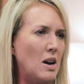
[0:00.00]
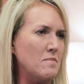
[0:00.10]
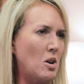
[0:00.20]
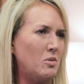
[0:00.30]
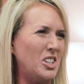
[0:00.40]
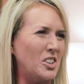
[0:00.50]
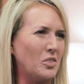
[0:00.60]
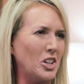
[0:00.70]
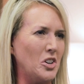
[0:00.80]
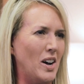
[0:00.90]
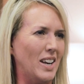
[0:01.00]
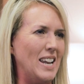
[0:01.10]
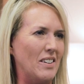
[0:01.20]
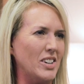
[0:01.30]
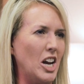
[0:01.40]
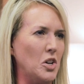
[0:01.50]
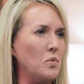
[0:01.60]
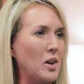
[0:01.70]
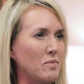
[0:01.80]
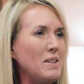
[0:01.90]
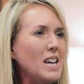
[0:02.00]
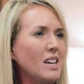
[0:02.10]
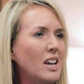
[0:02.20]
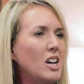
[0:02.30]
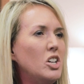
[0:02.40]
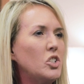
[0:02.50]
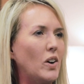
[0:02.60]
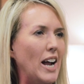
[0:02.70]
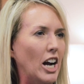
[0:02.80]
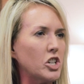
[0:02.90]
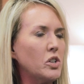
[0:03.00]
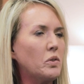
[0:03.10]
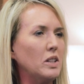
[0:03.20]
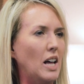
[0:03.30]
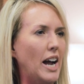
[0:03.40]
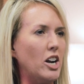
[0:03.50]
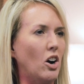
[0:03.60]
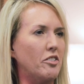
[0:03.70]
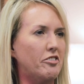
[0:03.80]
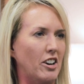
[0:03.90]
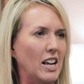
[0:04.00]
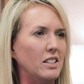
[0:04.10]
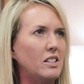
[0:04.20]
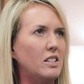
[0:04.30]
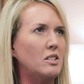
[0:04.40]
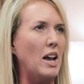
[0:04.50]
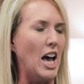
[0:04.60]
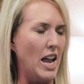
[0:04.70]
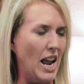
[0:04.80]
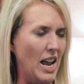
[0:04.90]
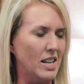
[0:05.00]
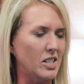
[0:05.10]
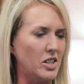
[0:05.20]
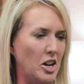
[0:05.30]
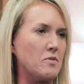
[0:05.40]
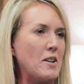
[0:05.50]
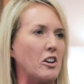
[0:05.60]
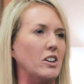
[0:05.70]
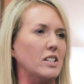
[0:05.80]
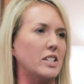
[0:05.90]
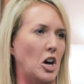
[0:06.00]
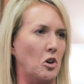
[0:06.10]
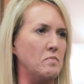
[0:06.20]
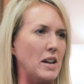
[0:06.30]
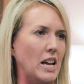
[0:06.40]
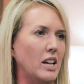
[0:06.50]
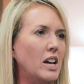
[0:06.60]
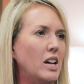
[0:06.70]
My mom didn't really know how to navigate it with me. So I actually relied on friends and their parents to help me.